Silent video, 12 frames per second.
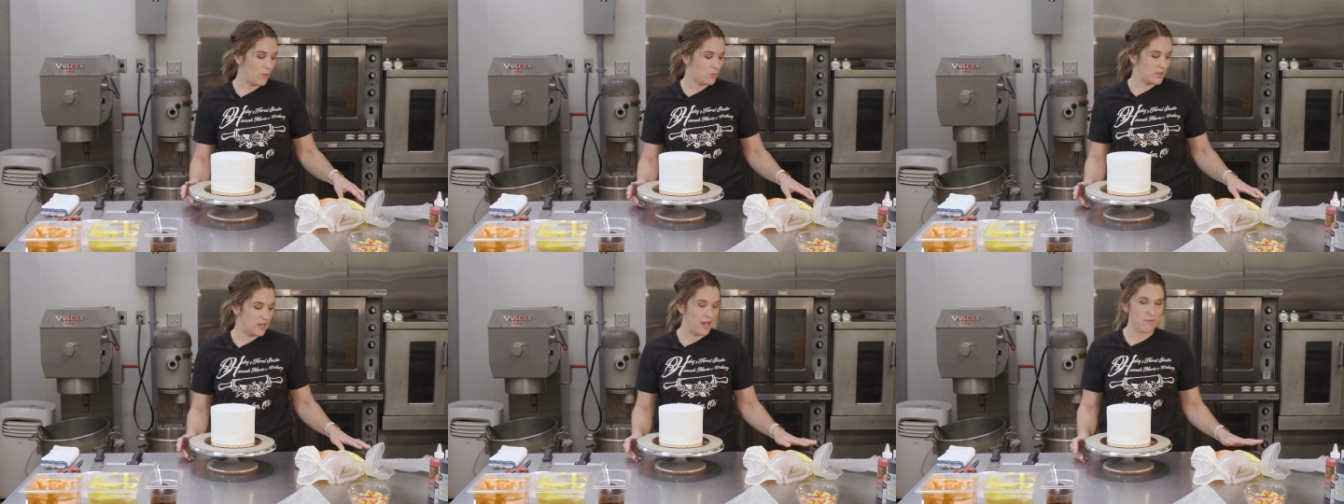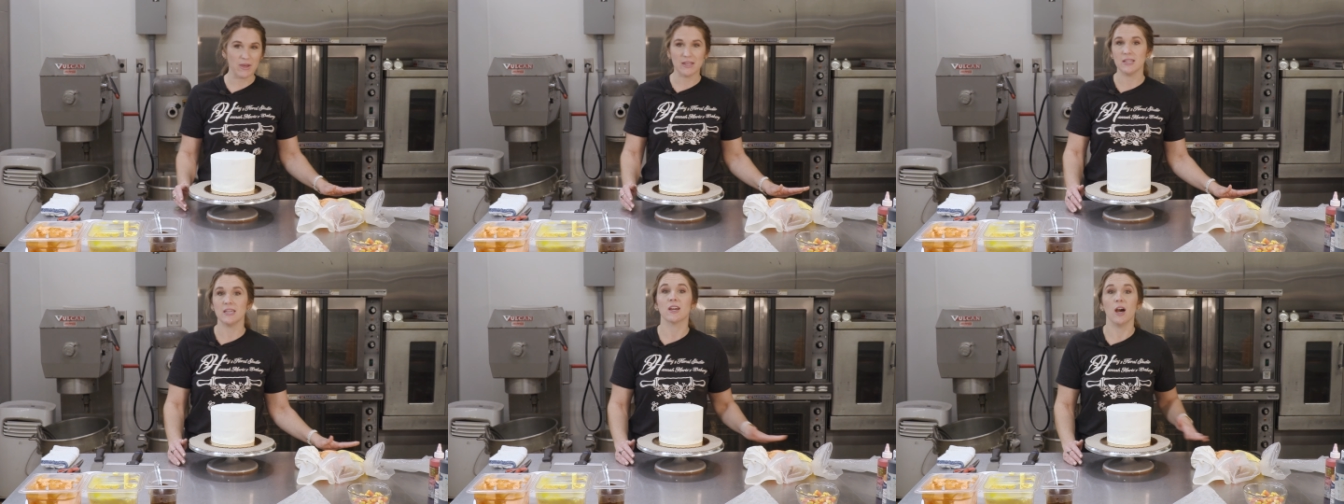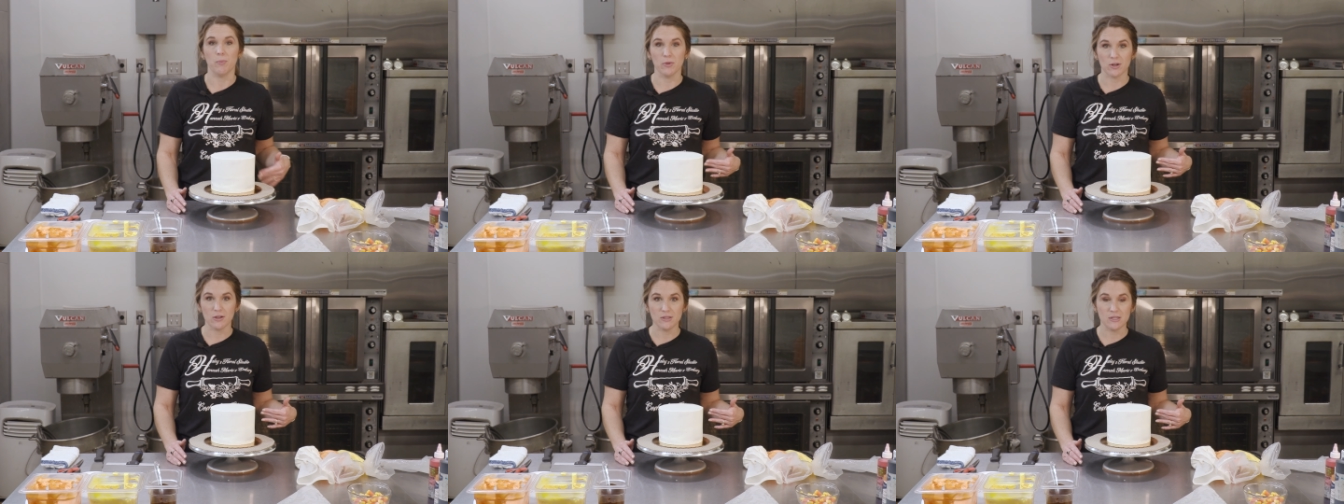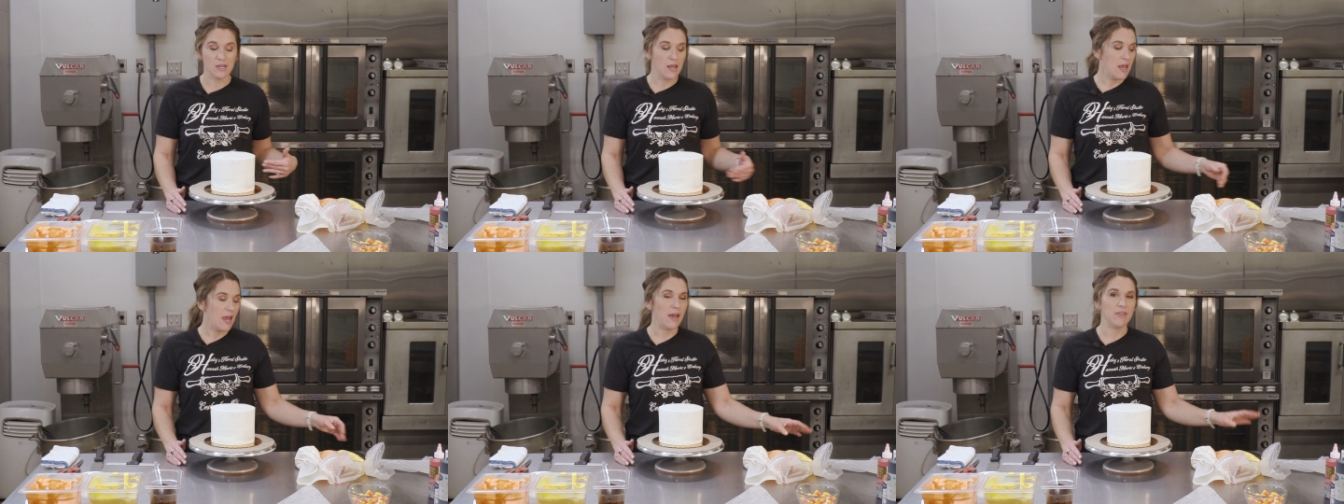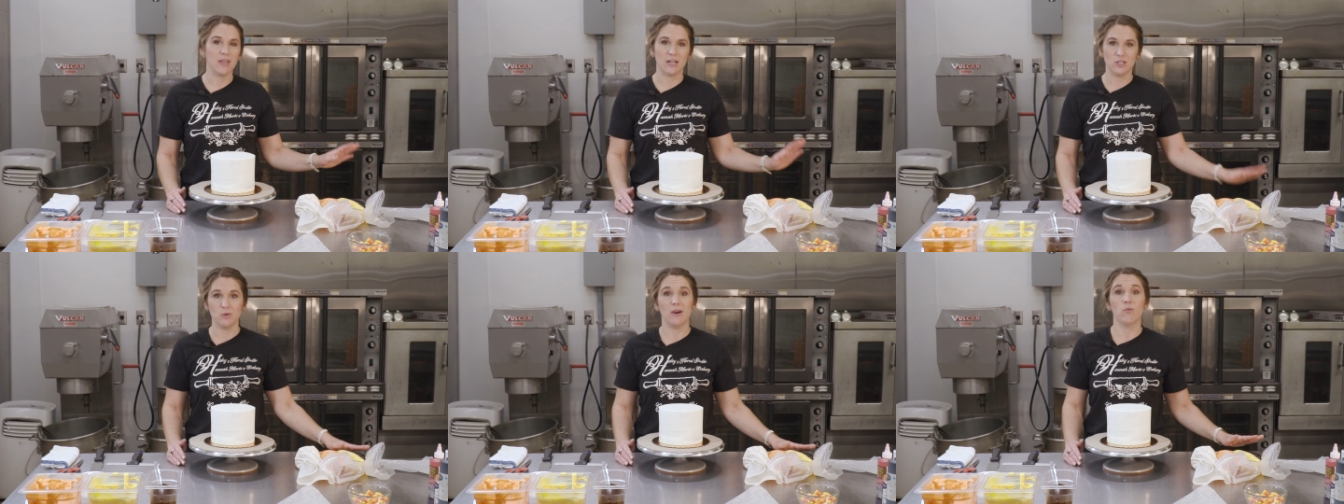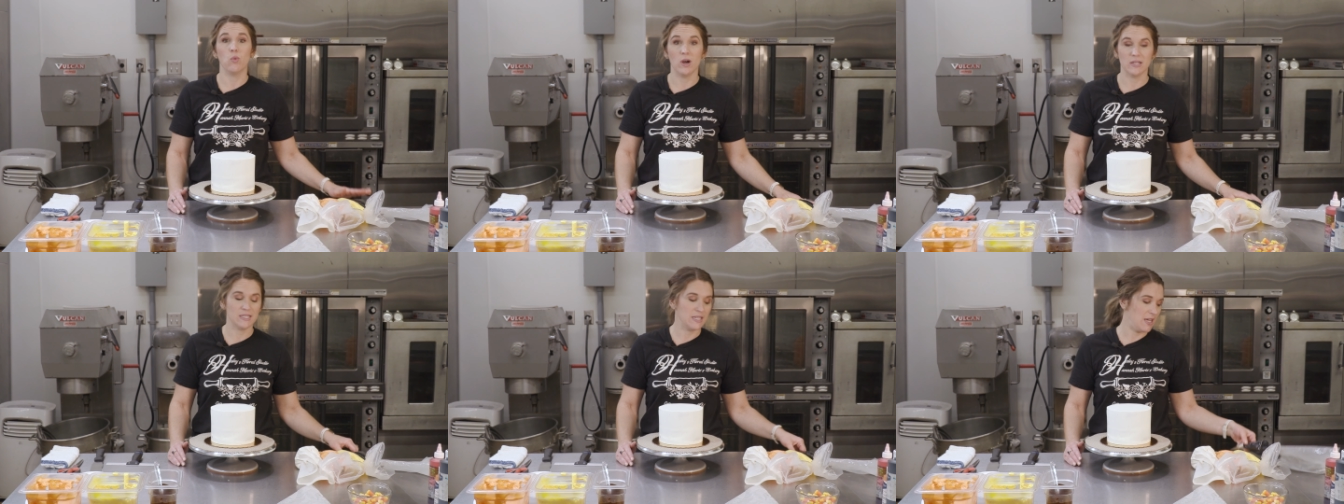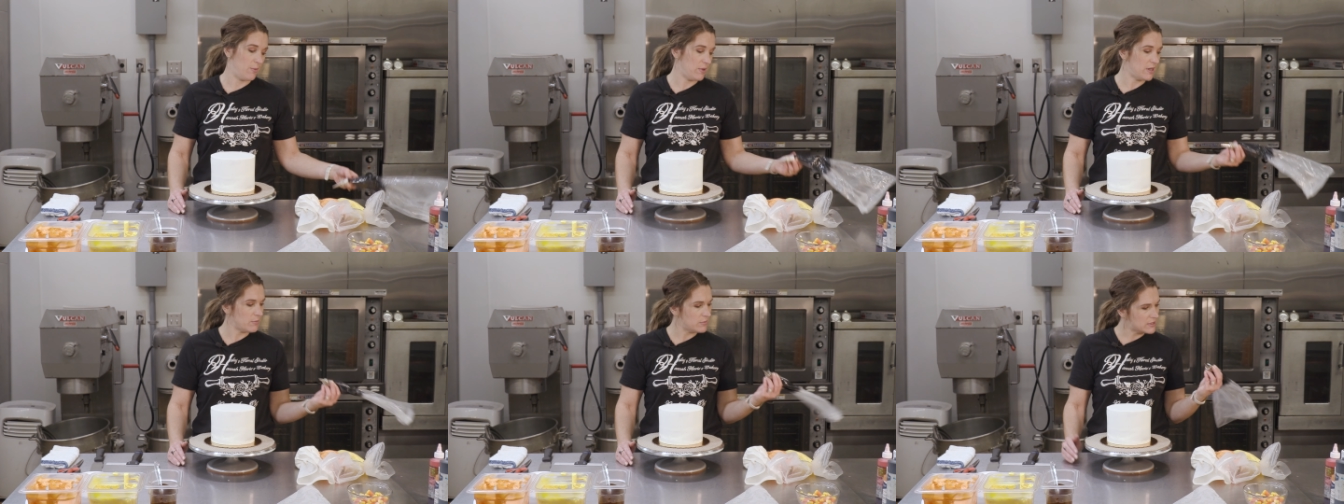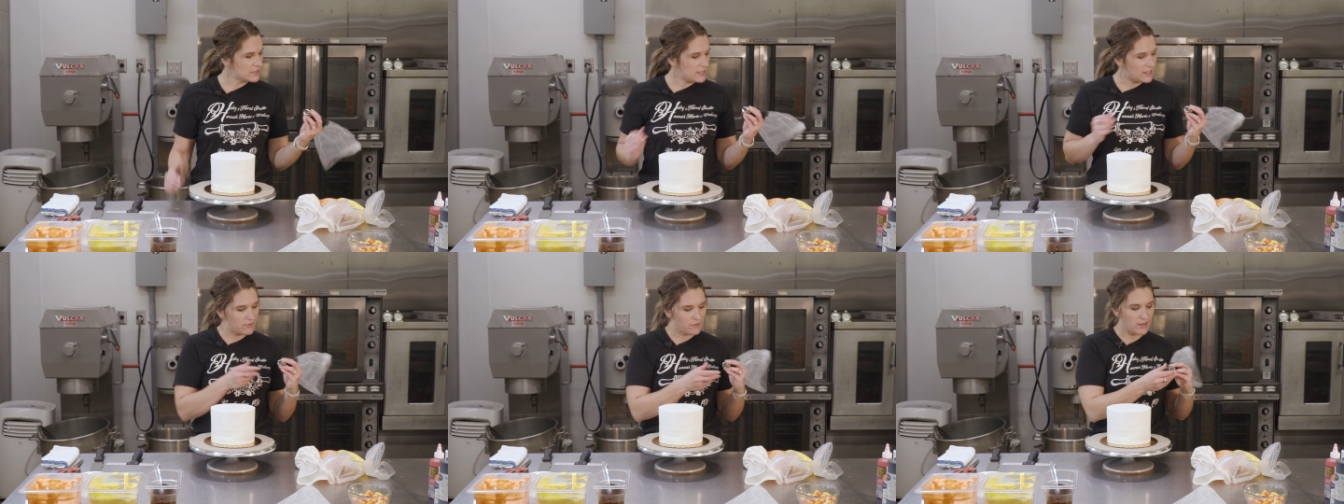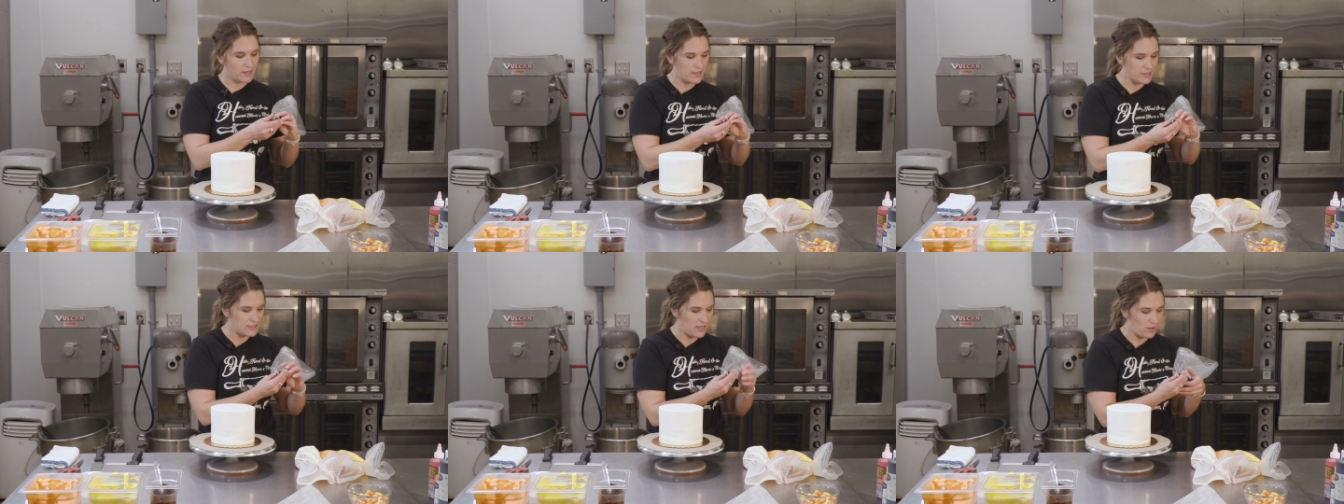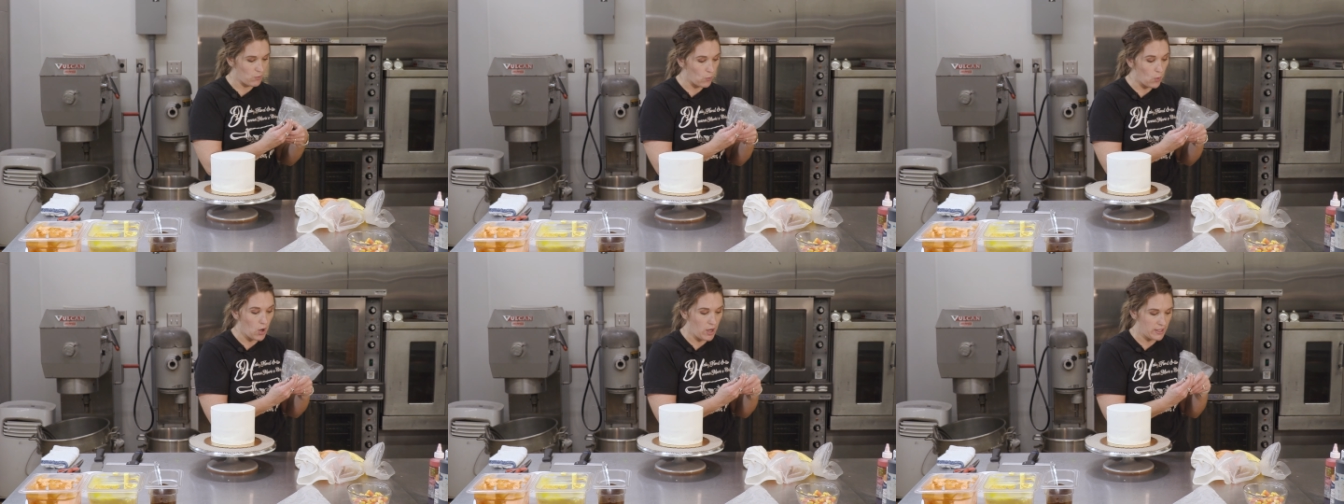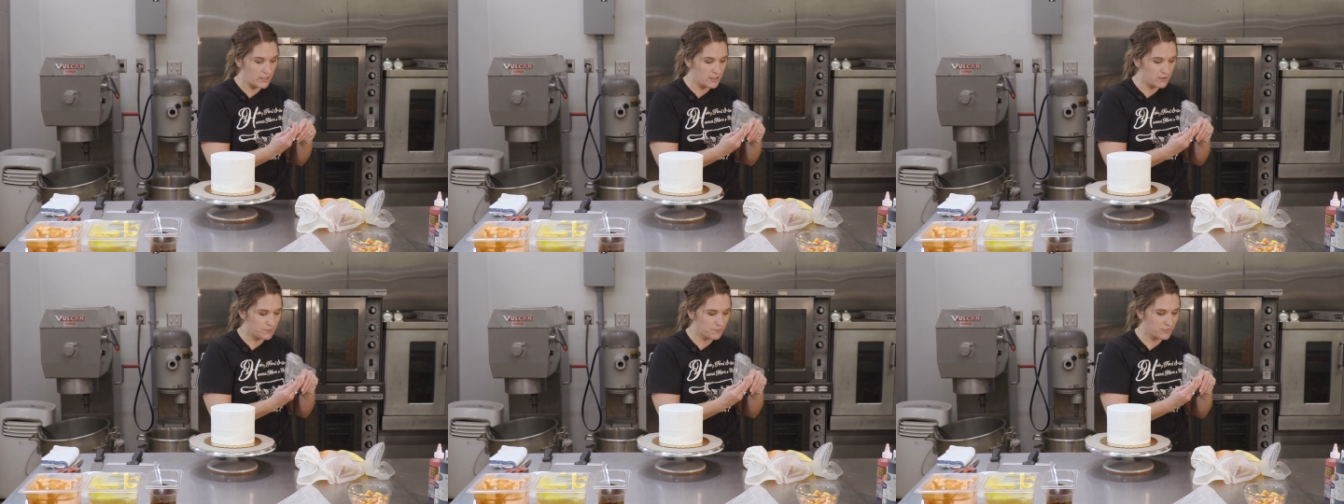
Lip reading: We have mainly couplers, and then I do have one tip. I believe it is a 1.